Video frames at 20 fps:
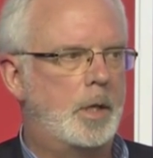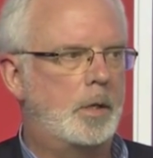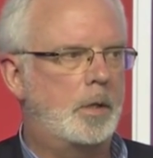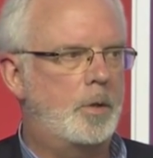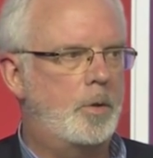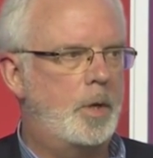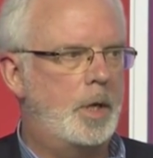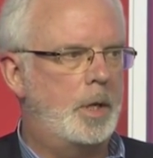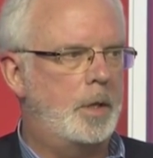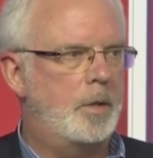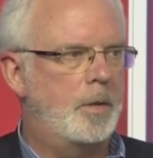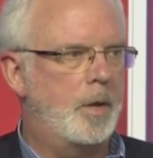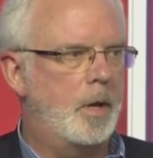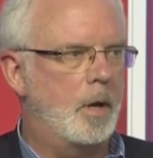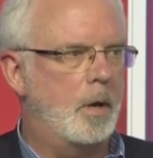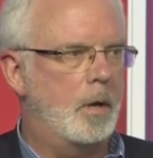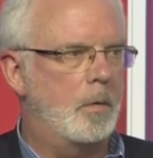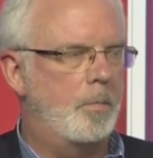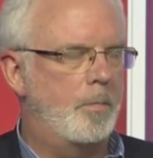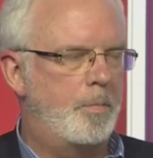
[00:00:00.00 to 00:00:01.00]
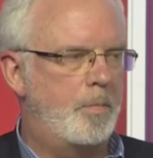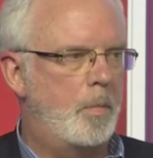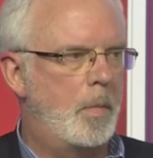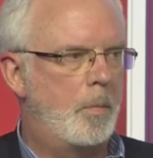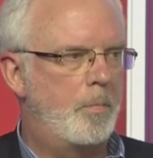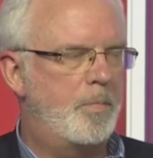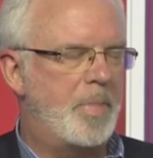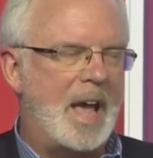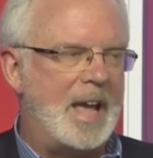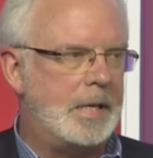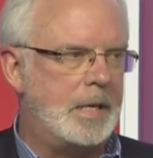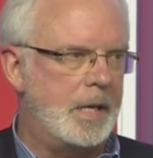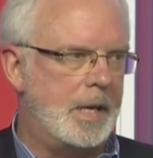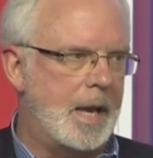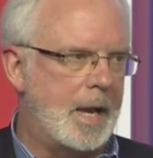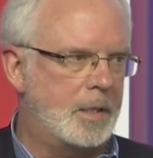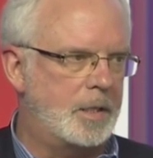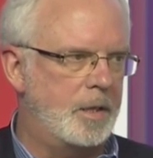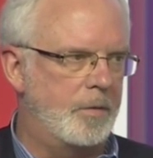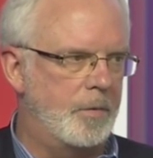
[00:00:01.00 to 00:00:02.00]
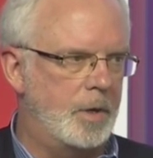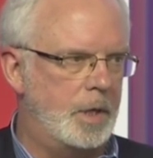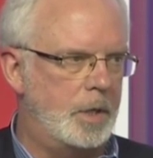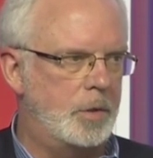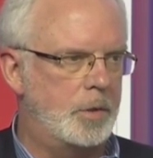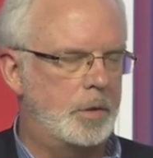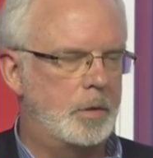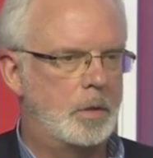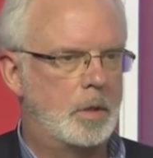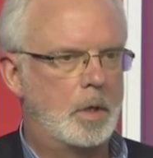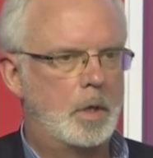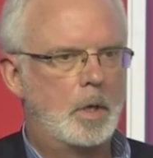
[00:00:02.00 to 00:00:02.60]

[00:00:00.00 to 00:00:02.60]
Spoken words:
including their banking activities.